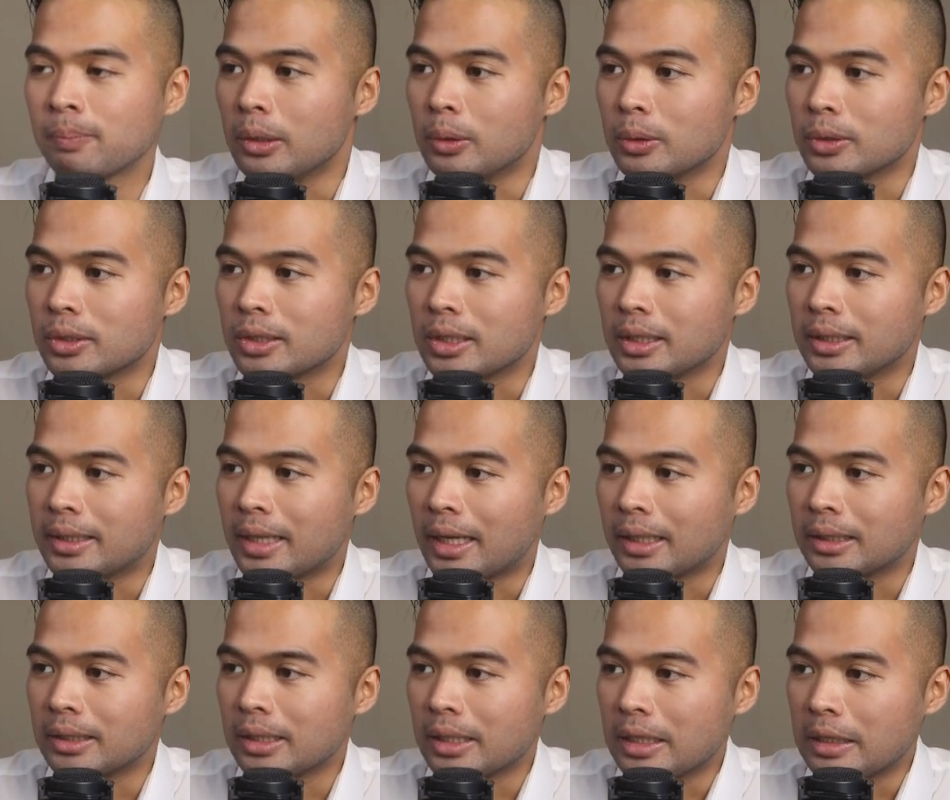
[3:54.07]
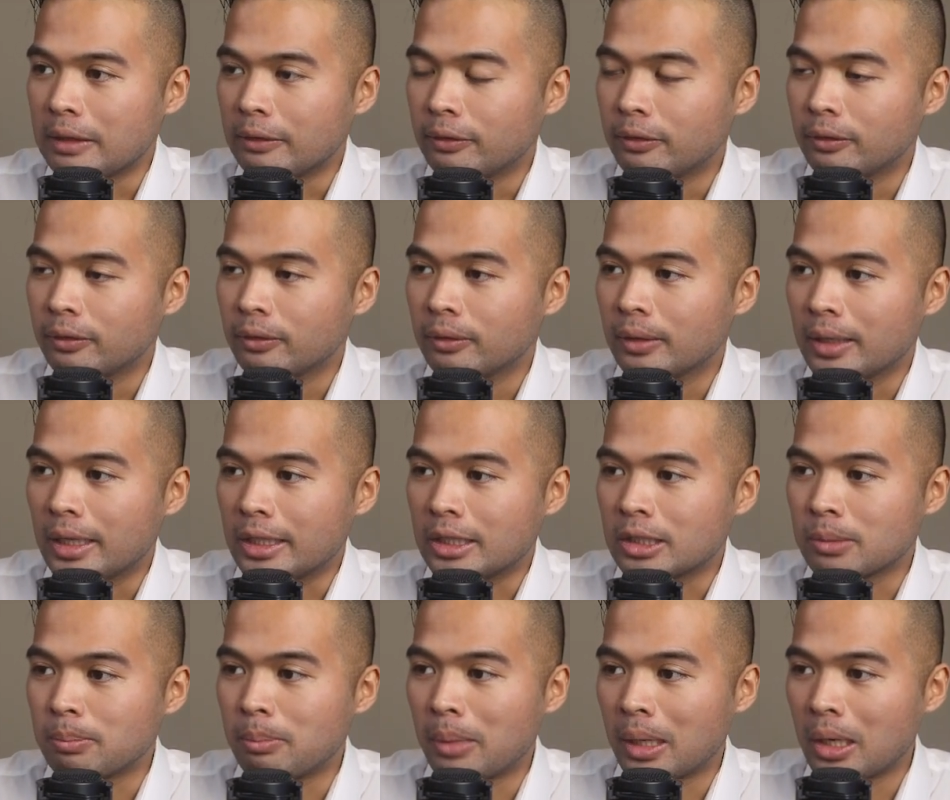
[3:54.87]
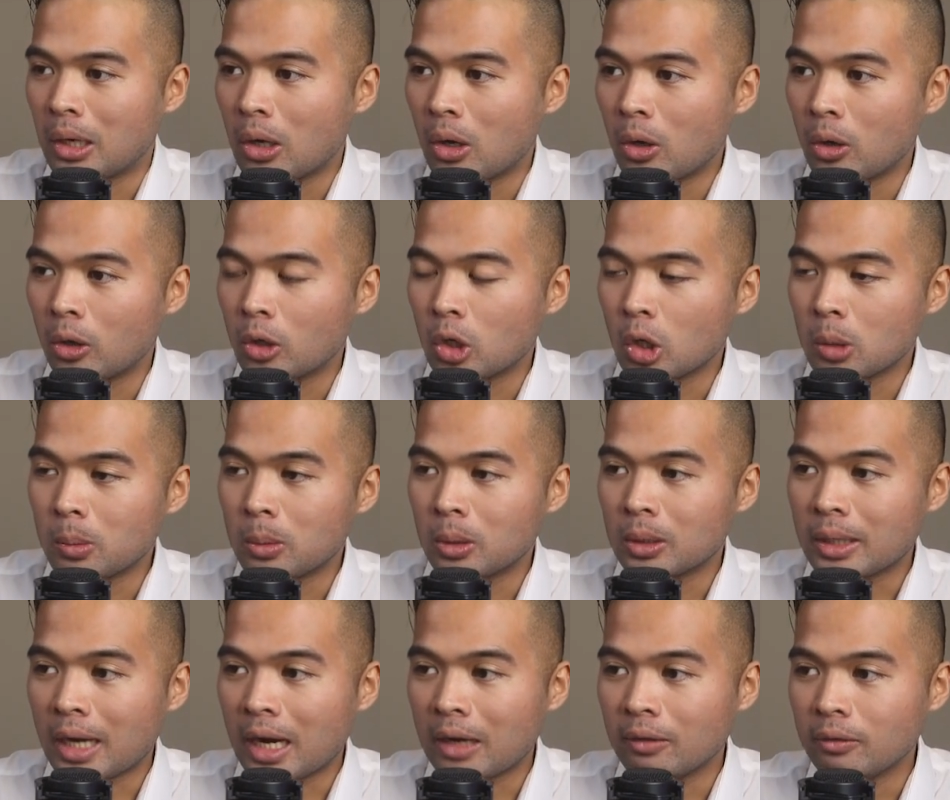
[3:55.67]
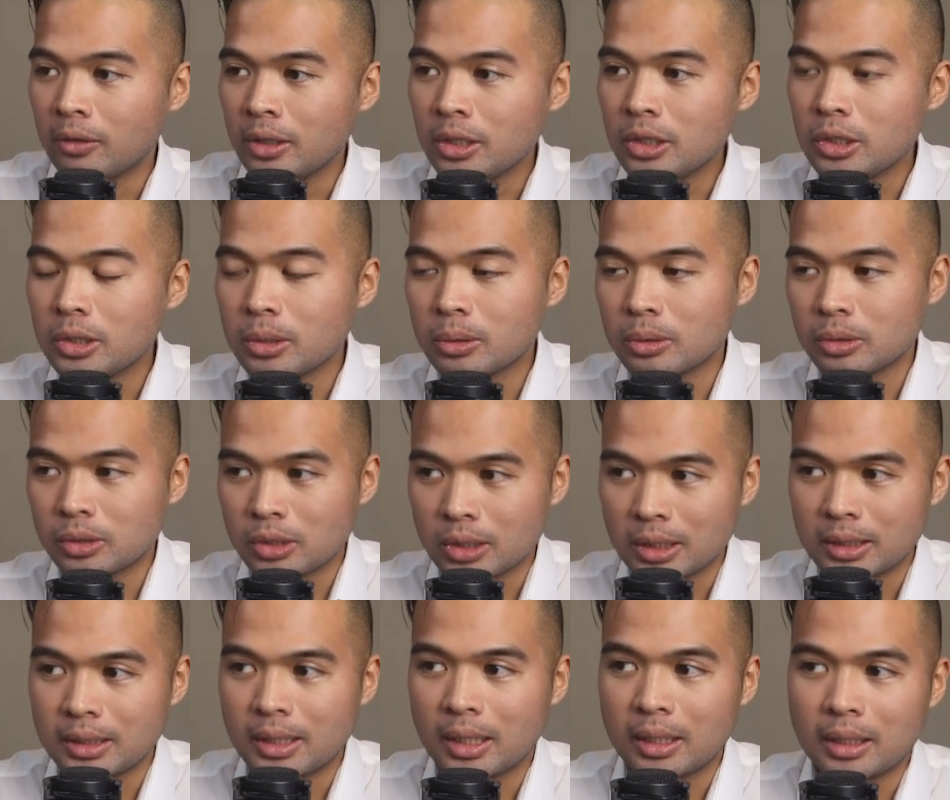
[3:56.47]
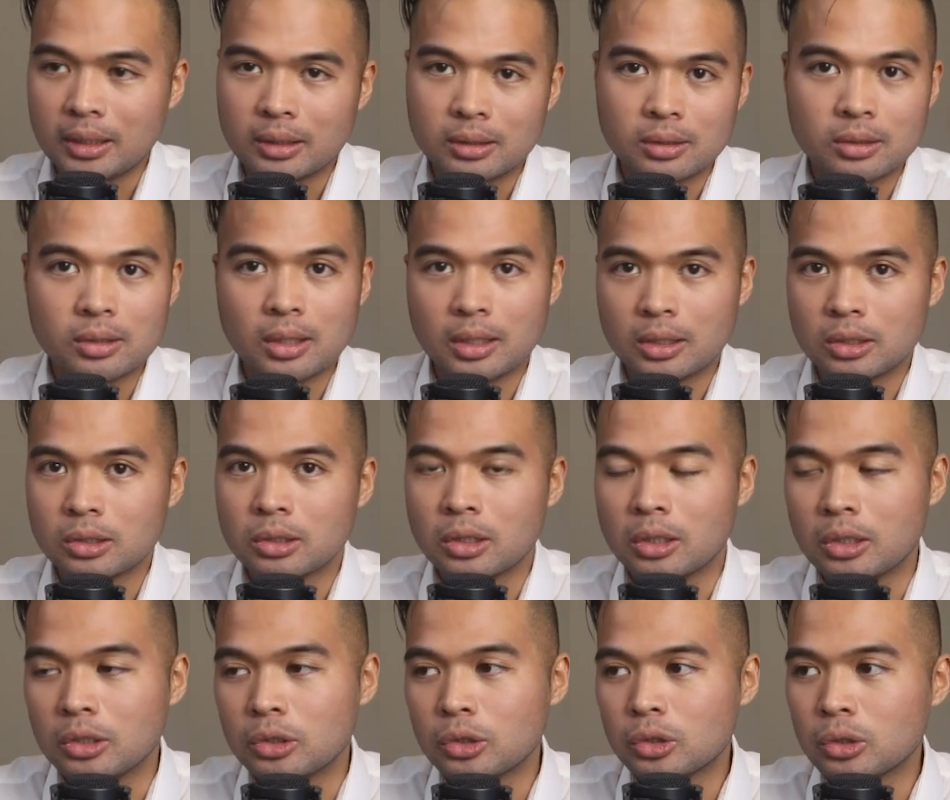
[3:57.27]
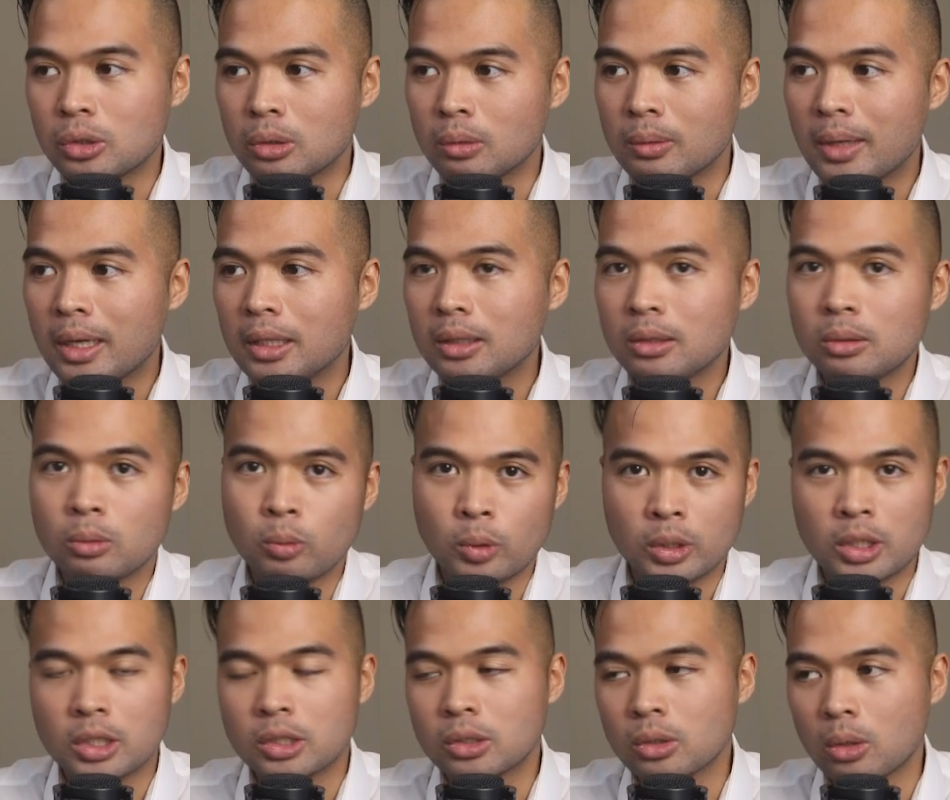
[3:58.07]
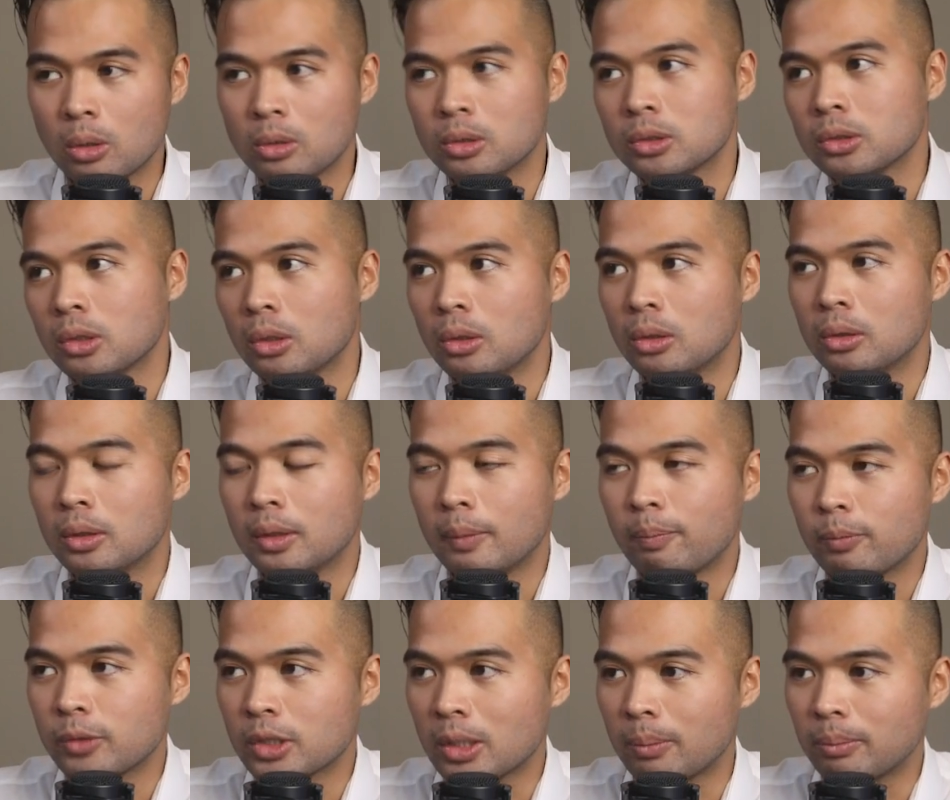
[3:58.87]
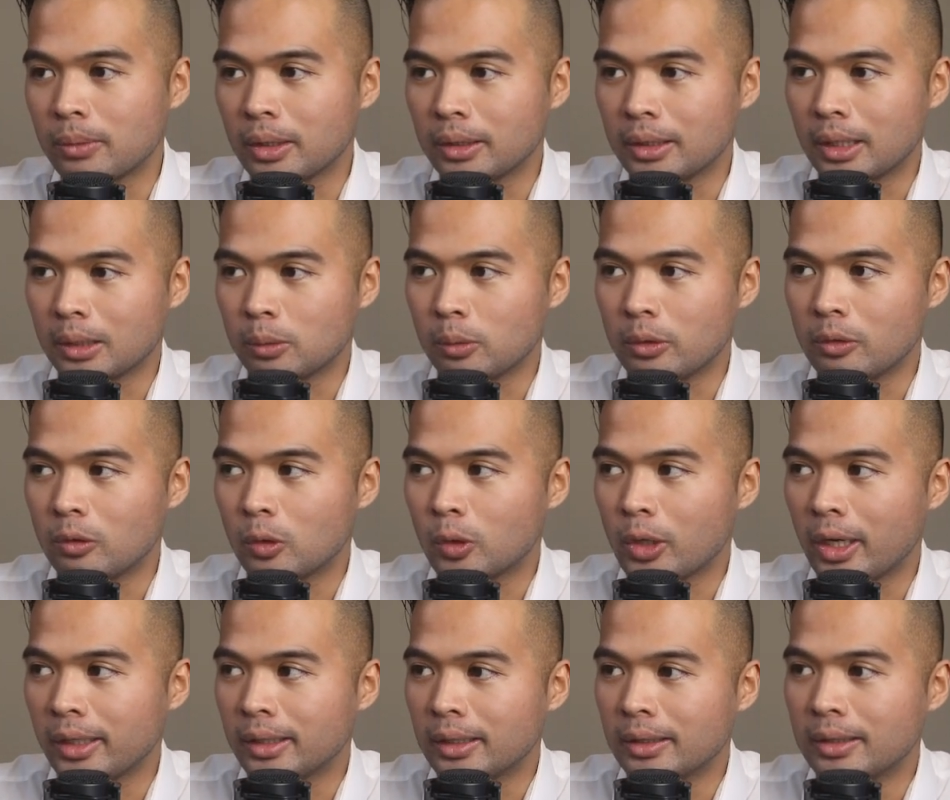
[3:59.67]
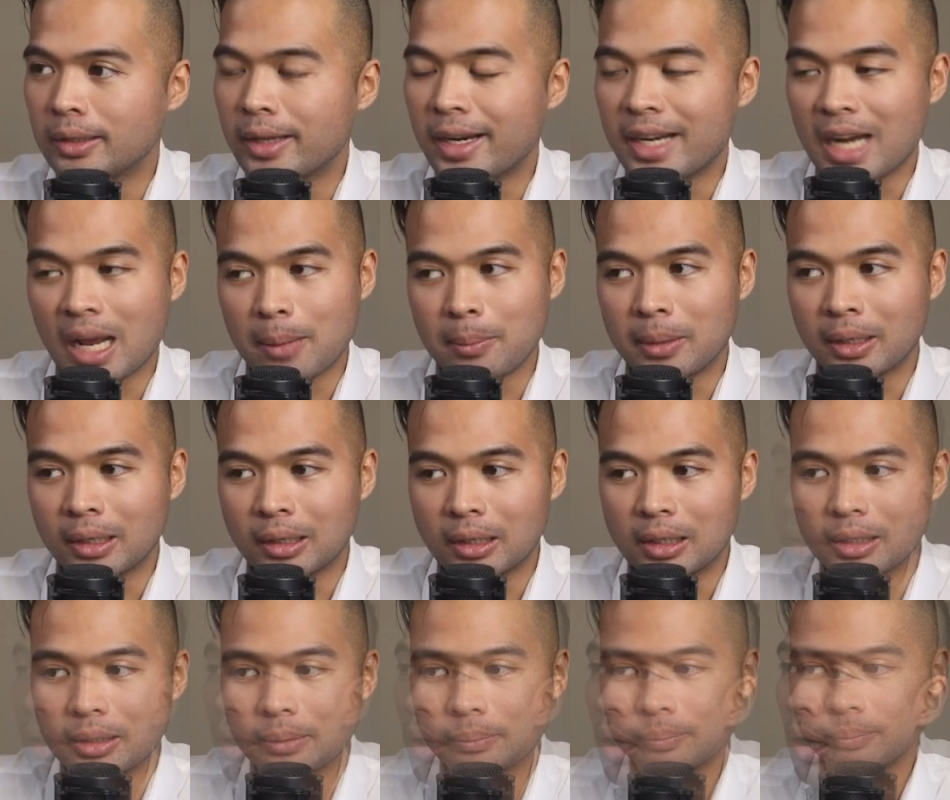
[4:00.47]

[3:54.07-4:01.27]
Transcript: You will see that if it's below global average, you'll see that it, it turns to red, which is also something that we've created dynamically.